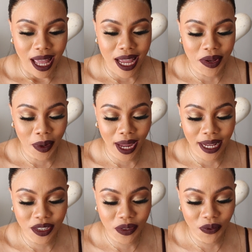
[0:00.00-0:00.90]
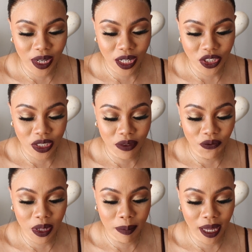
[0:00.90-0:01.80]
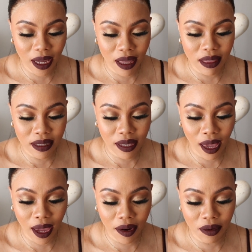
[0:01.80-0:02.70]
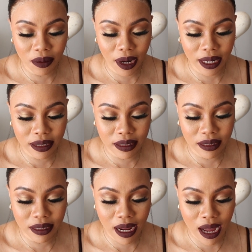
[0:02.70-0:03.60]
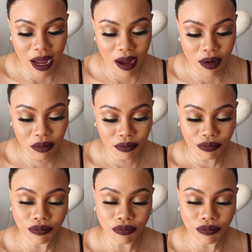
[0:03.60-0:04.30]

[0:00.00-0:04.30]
Anyway, I just finished filming this hair right now.